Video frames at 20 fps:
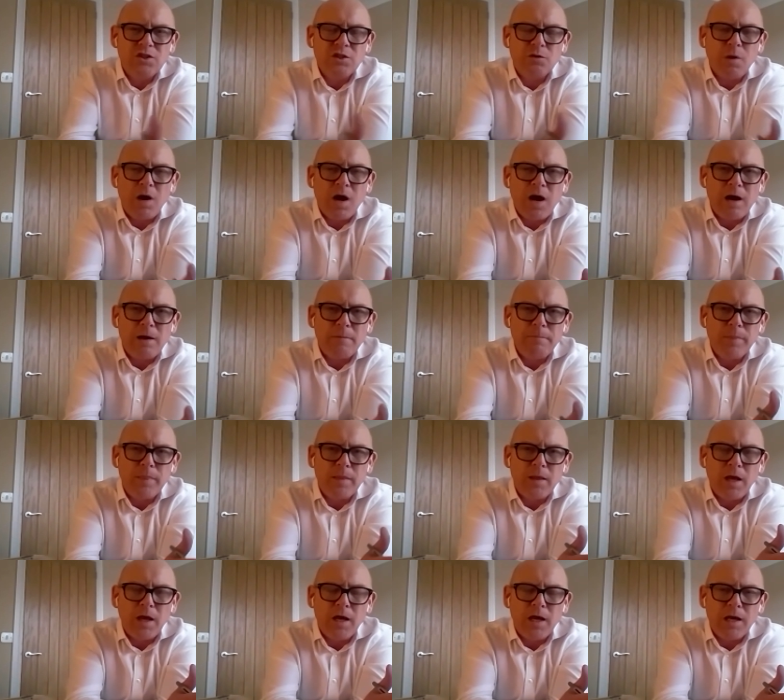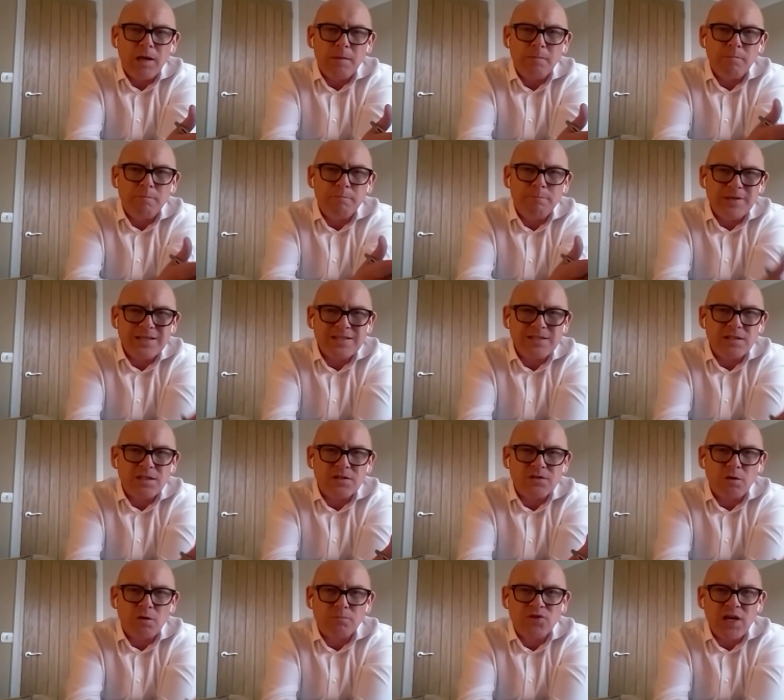to our um,
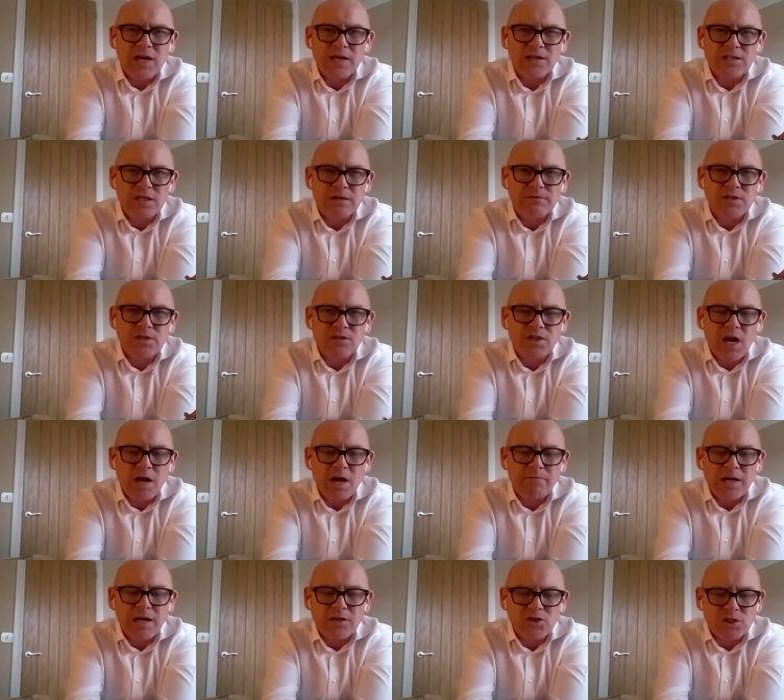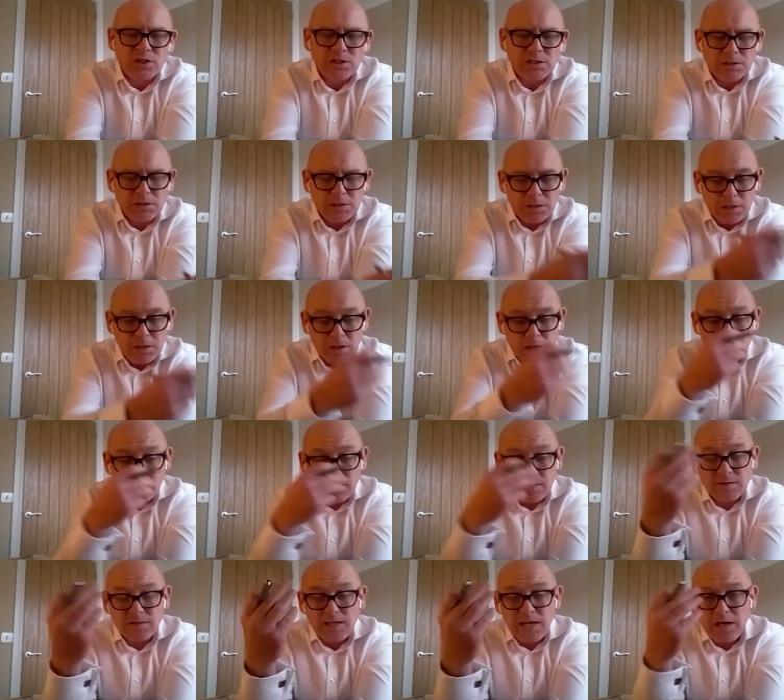business objectives and direction.
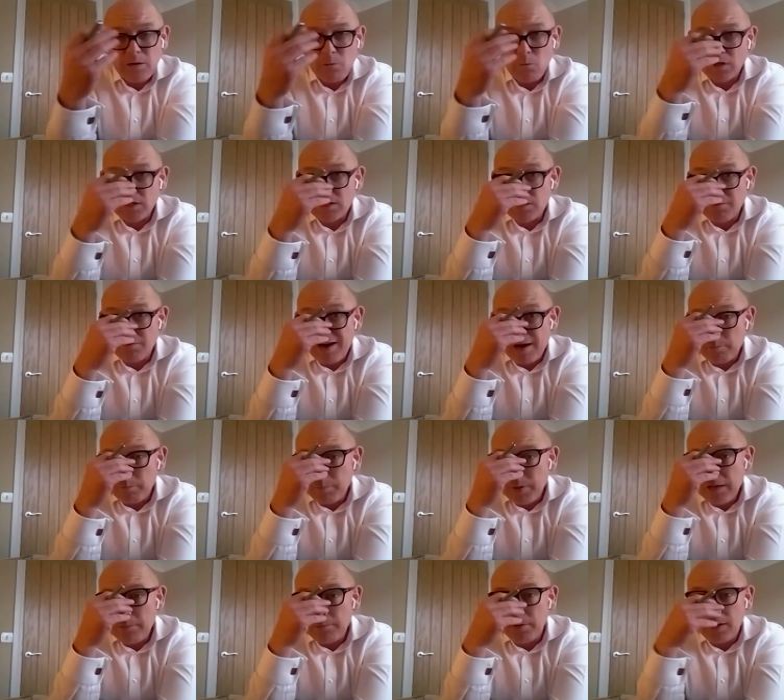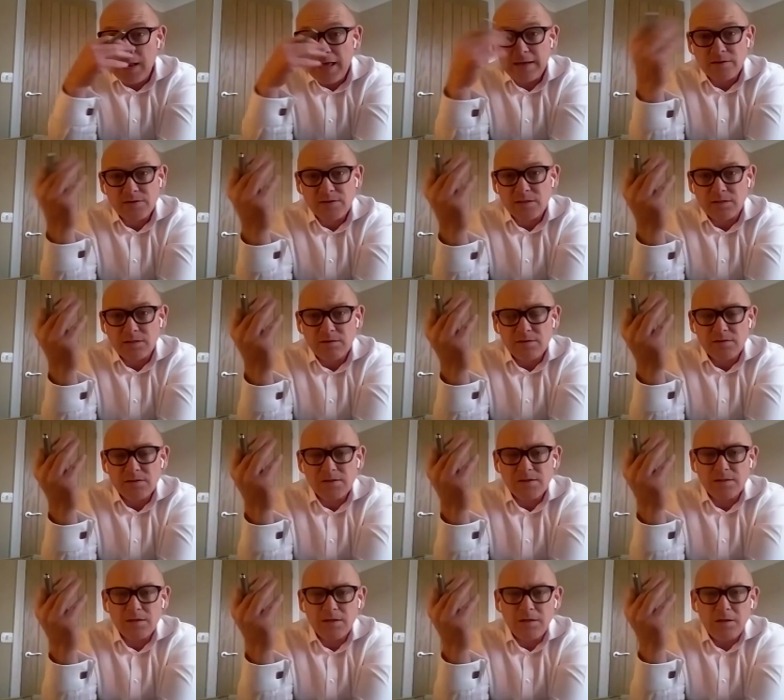The second one is around people
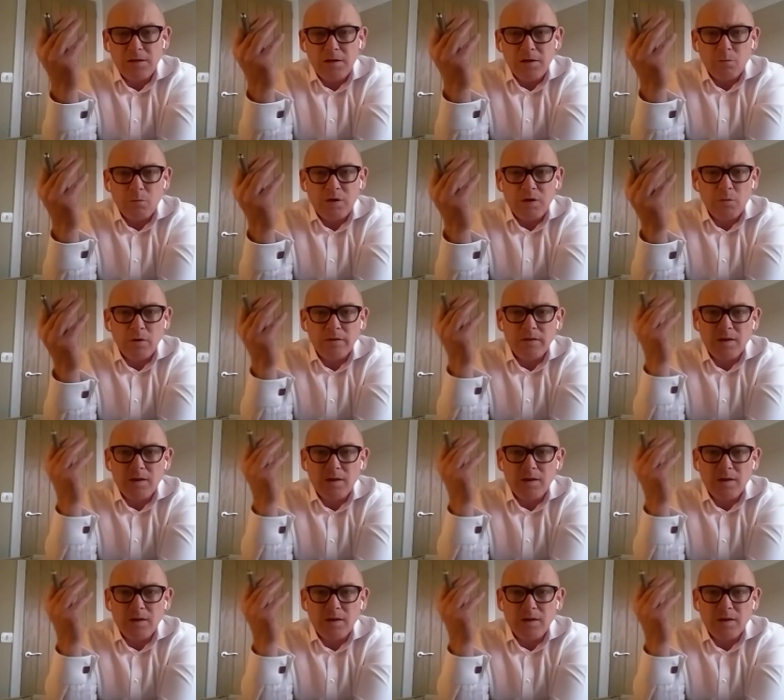excellence. We